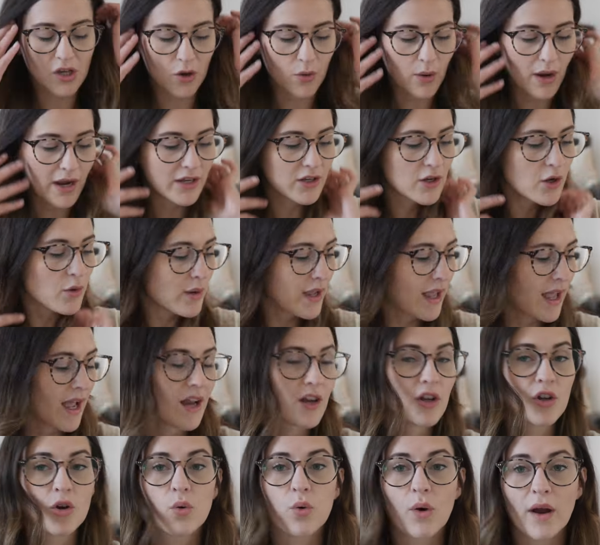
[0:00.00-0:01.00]
So I know I
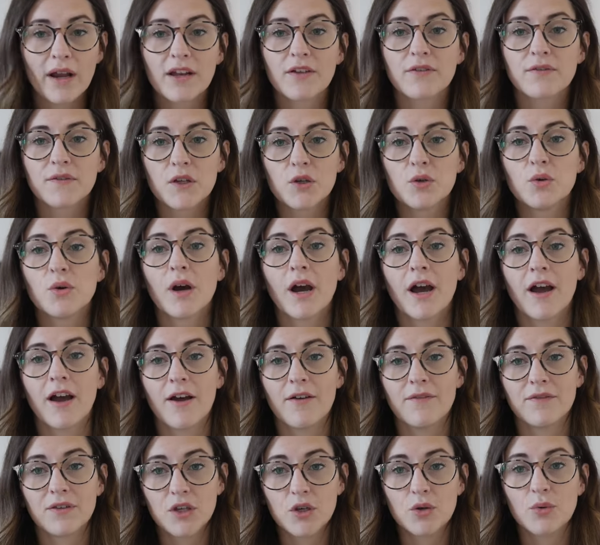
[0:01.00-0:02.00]
had quite a few
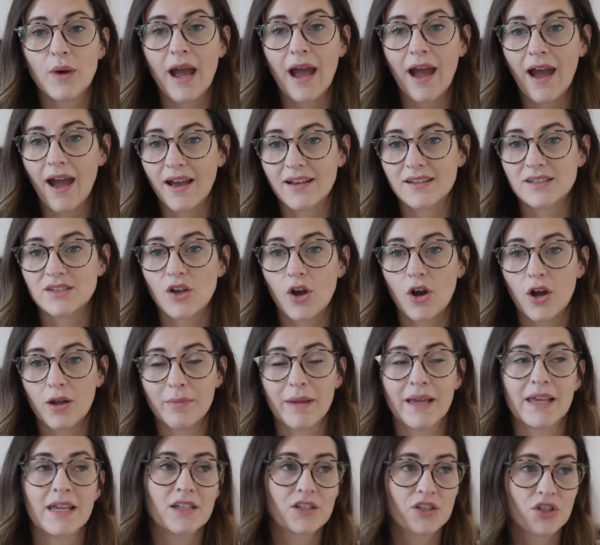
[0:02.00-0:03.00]
of you ask on
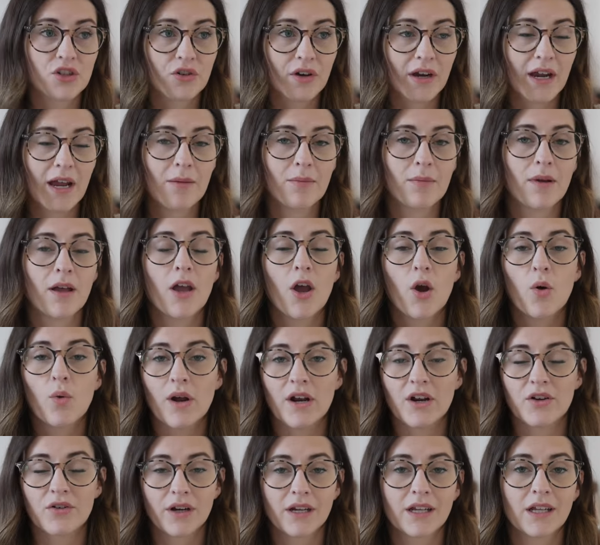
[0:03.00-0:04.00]
my Instagram
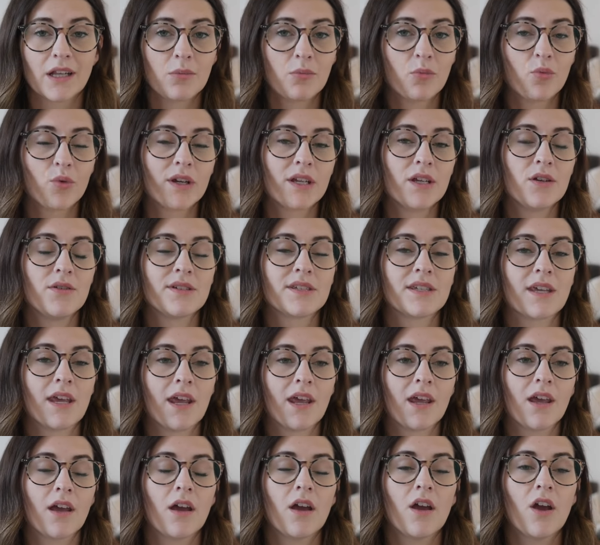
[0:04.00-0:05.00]
what curriculum we're
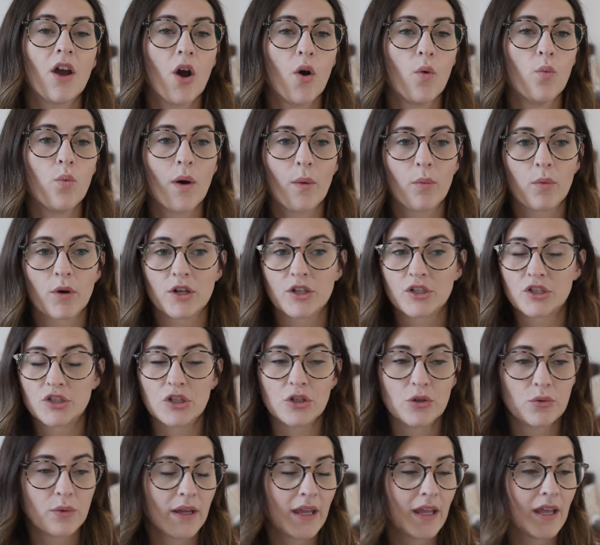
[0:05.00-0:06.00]
using, what we're
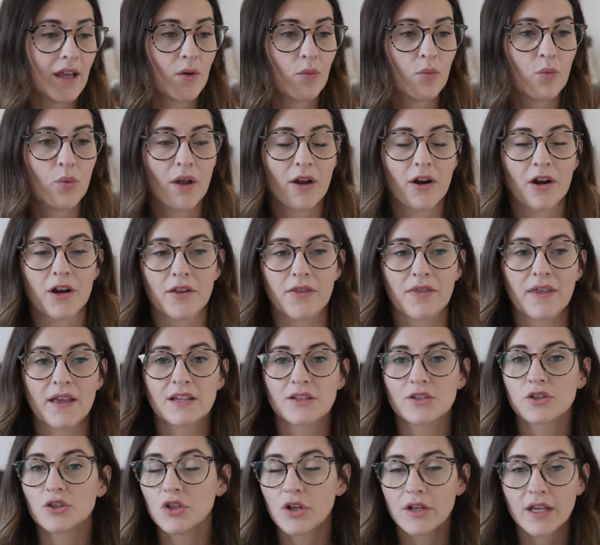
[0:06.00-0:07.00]
doing, what are
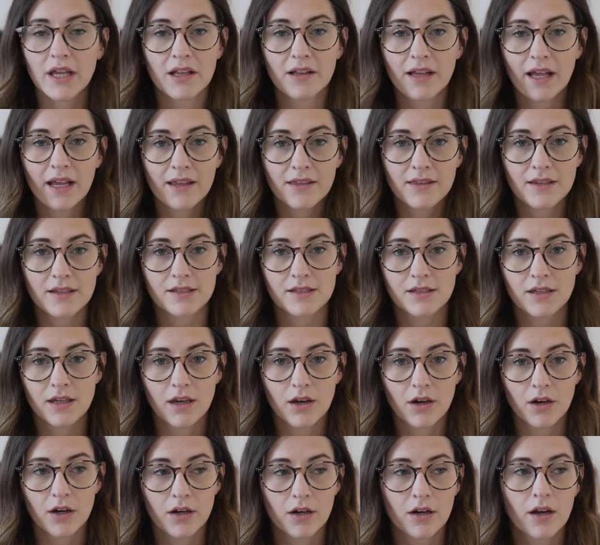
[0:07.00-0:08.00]
things looking like this
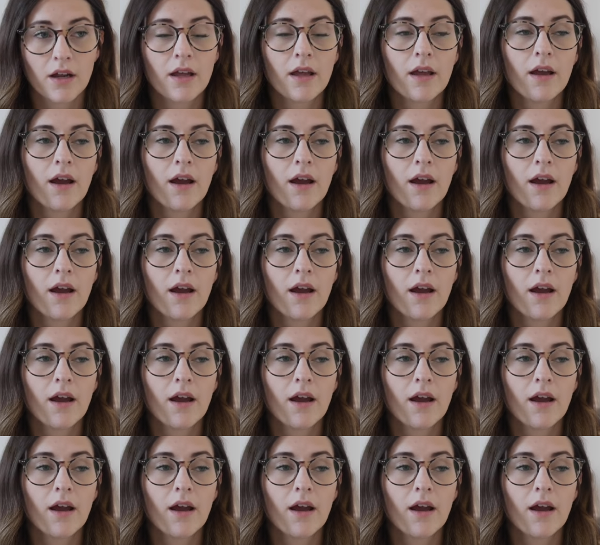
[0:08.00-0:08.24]
year.